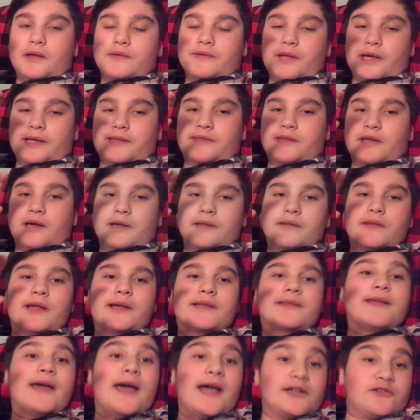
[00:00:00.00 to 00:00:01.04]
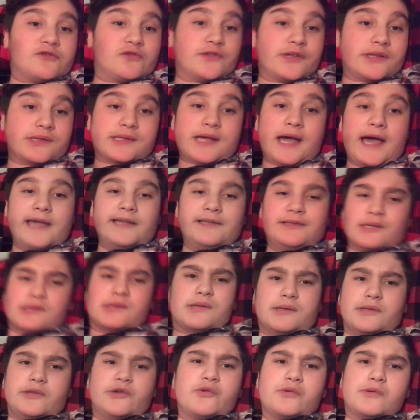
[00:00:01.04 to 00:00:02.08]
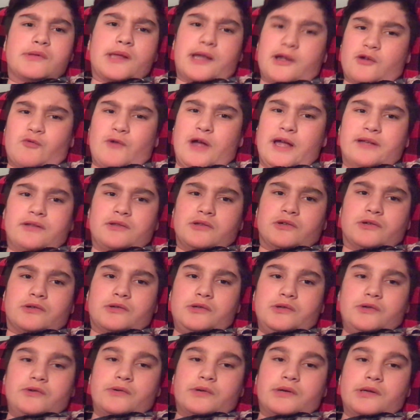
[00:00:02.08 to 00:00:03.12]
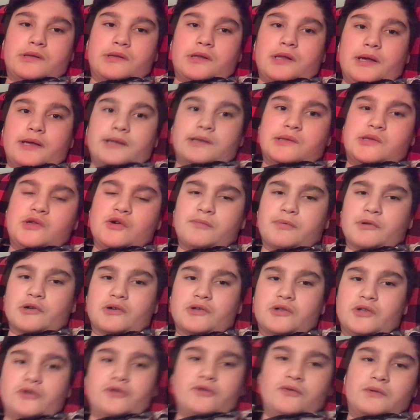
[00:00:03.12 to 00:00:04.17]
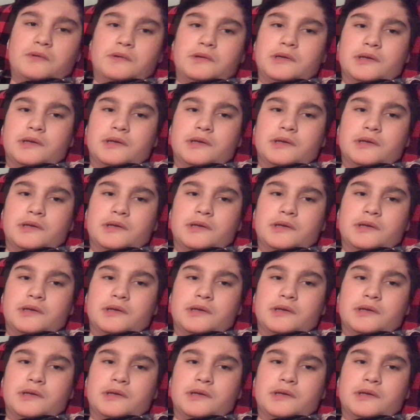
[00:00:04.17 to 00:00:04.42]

like the actual design, just use like regular glue, because like super glue,